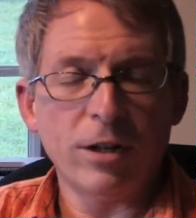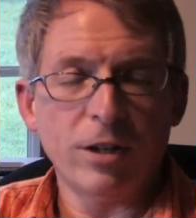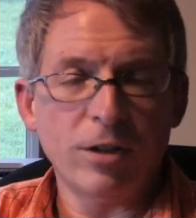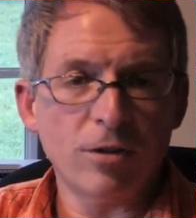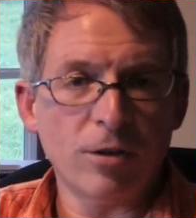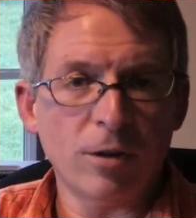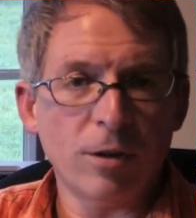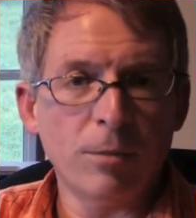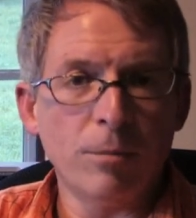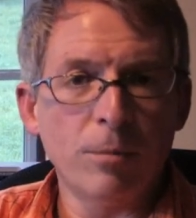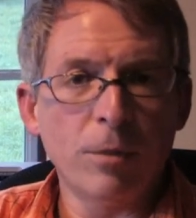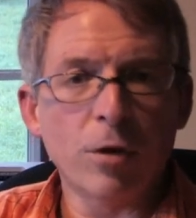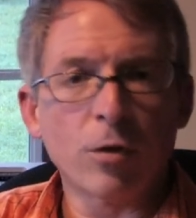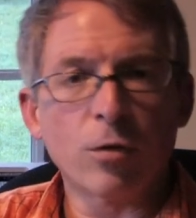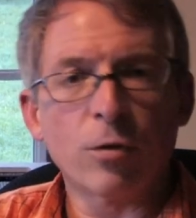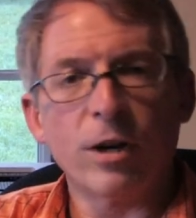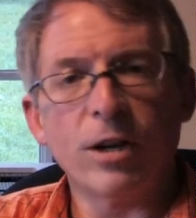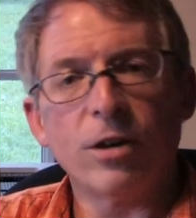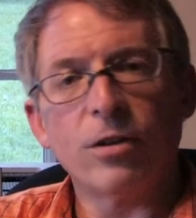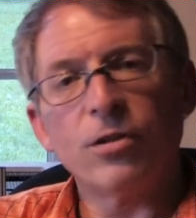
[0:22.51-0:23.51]
and he's a middle
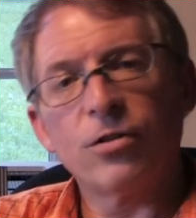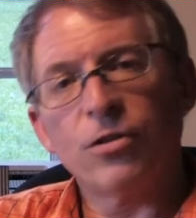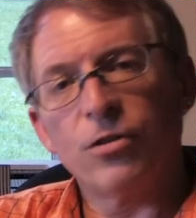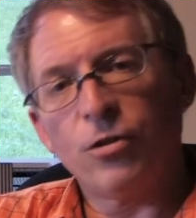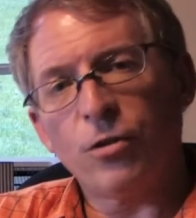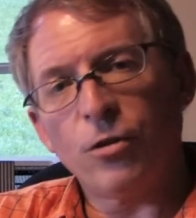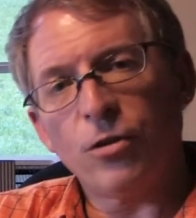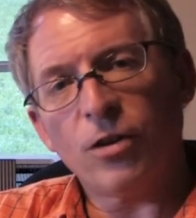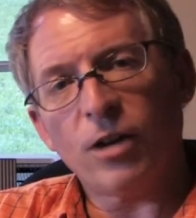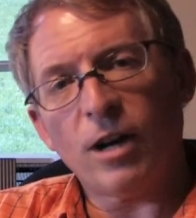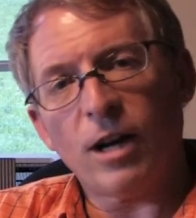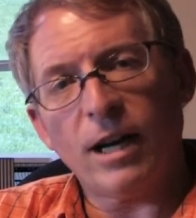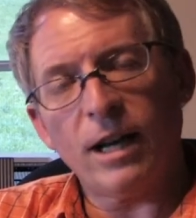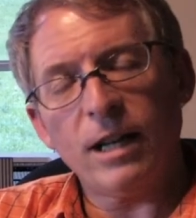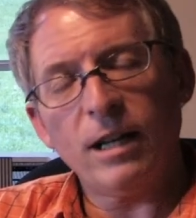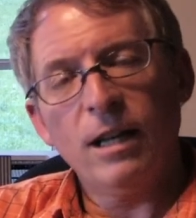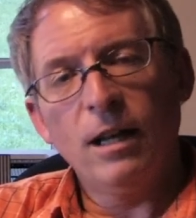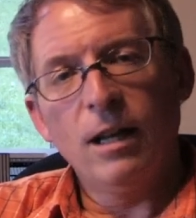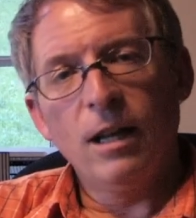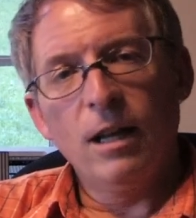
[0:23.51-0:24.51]
grader, he's in junior high,